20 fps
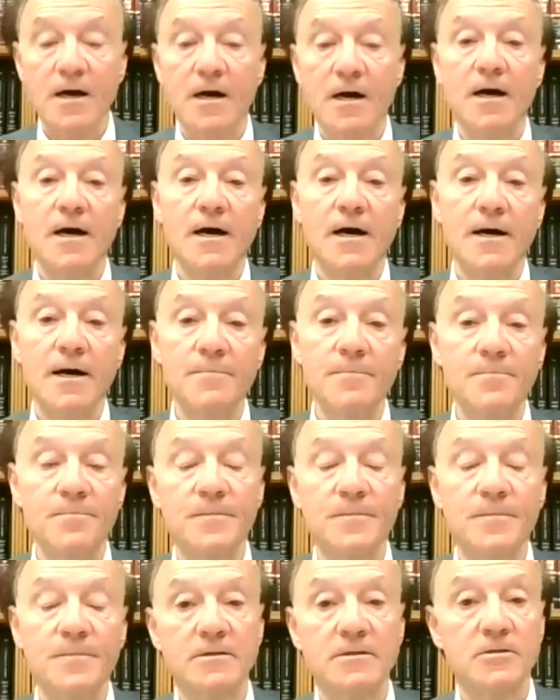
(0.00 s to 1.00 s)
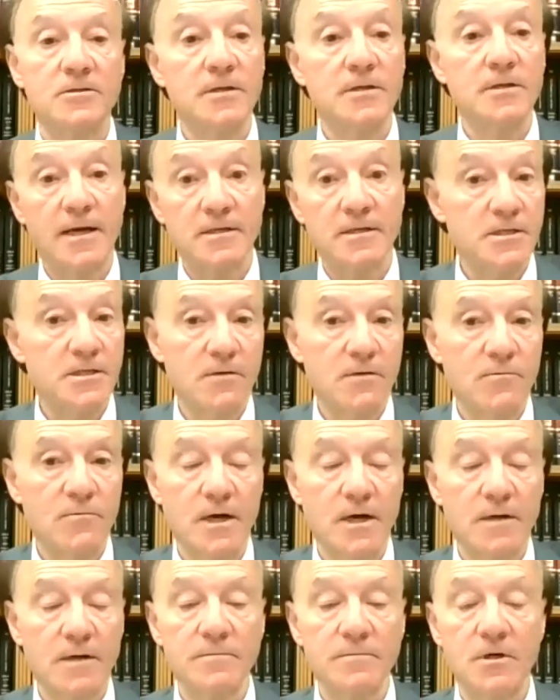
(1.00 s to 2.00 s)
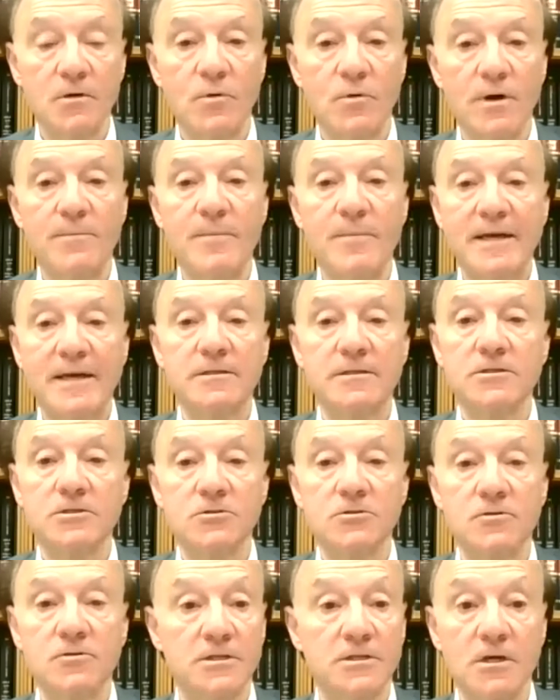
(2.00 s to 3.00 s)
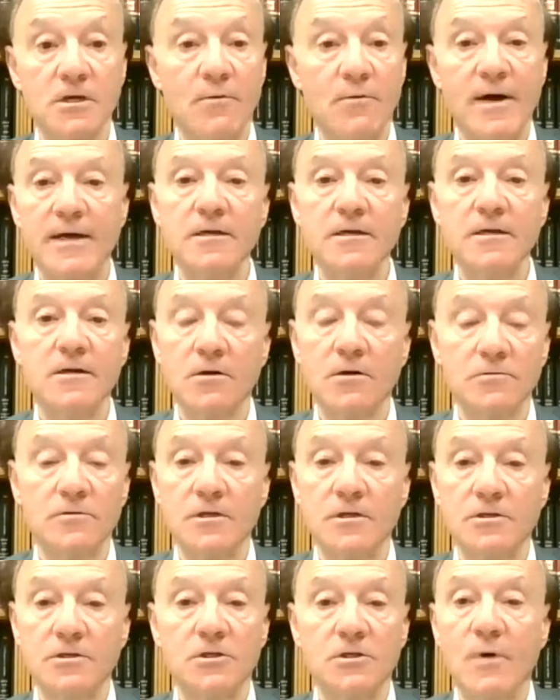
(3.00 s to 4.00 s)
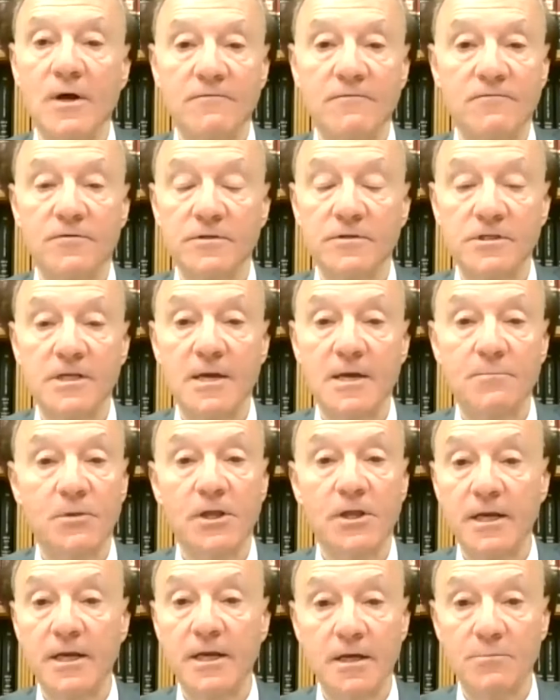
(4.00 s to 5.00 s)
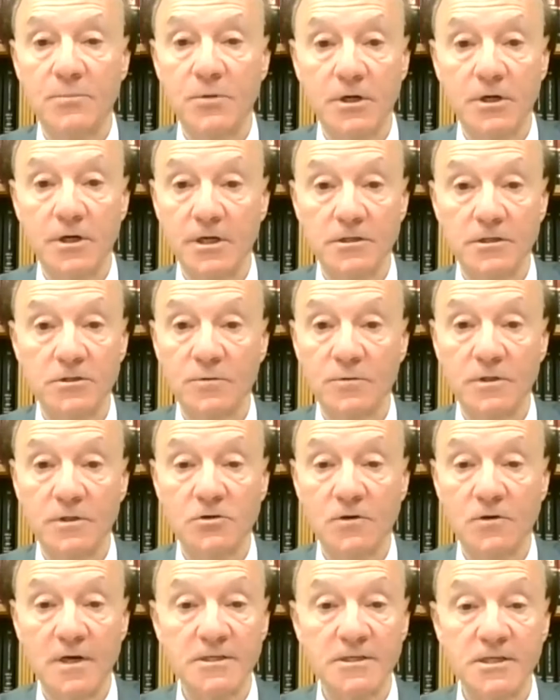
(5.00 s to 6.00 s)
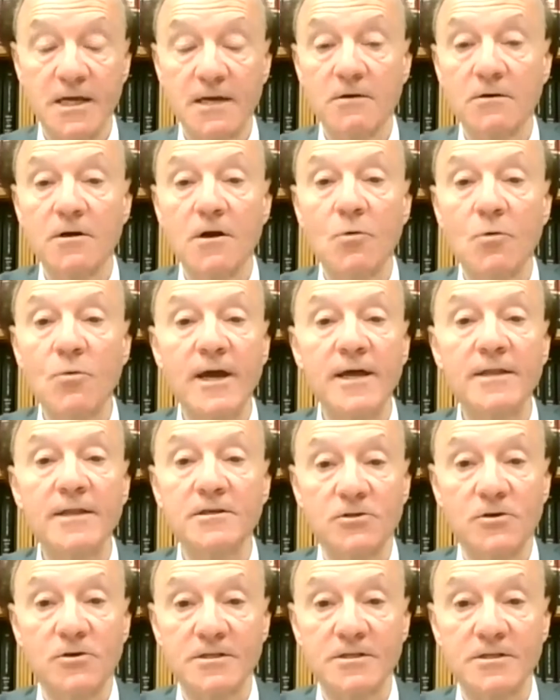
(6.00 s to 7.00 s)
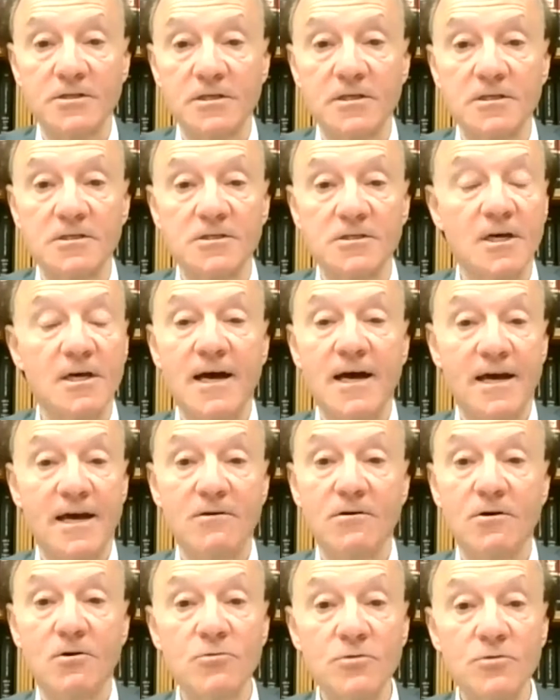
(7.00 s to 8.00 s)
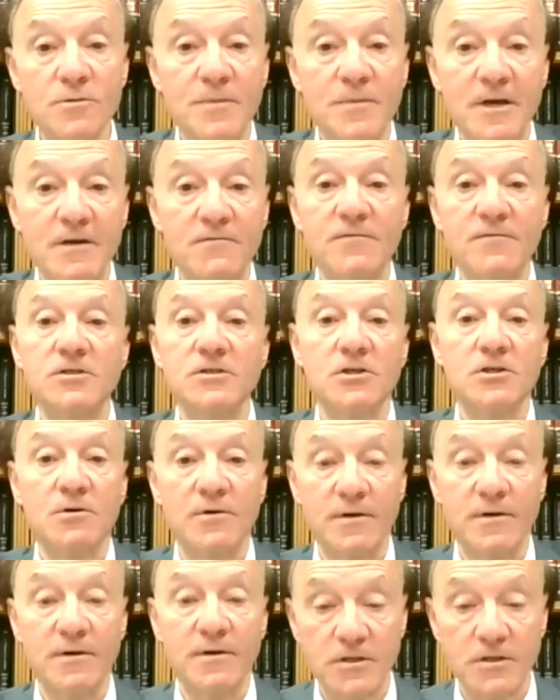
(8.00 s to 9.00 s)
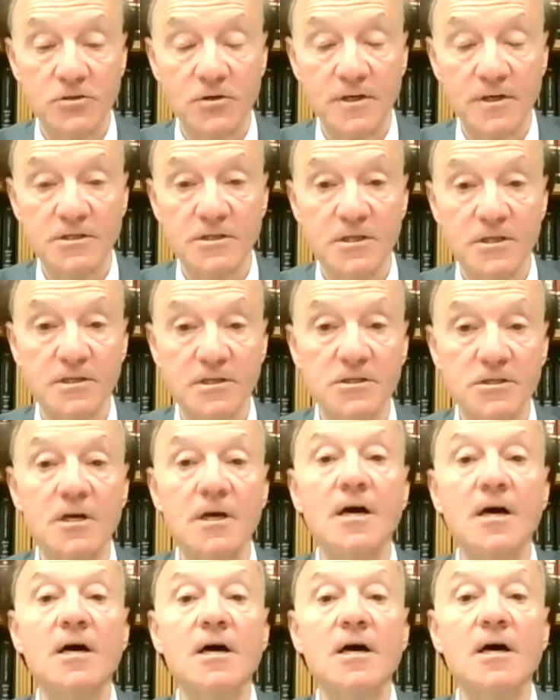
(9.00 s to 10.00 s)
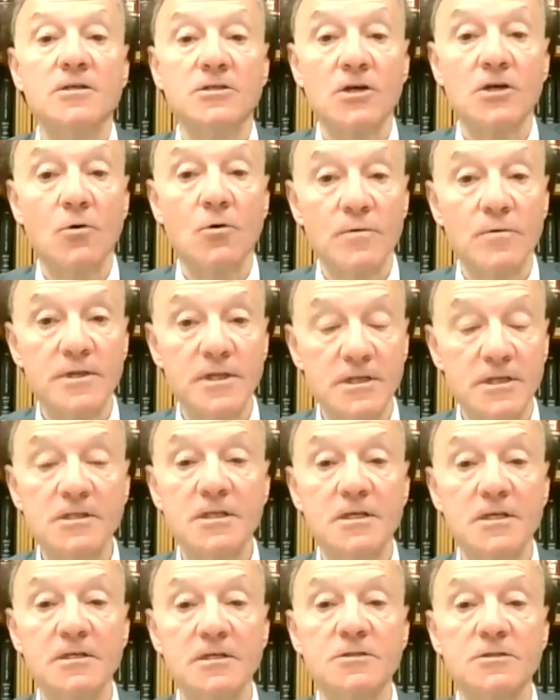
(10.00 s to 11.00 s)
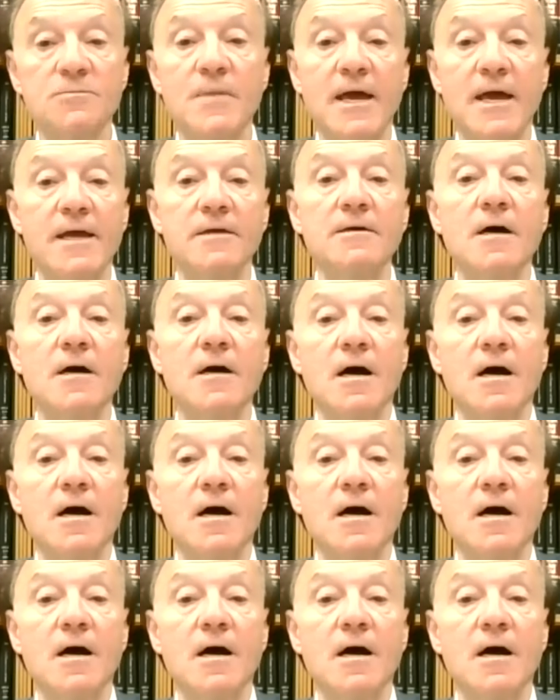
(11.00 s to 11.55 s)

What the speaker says: And I'll say, well, what about this trust? Oh, I didn't know that she went for estate planning and put it into a trust. I don't know where the trust is. I don't know who the beneficiary of the trust is. So these things may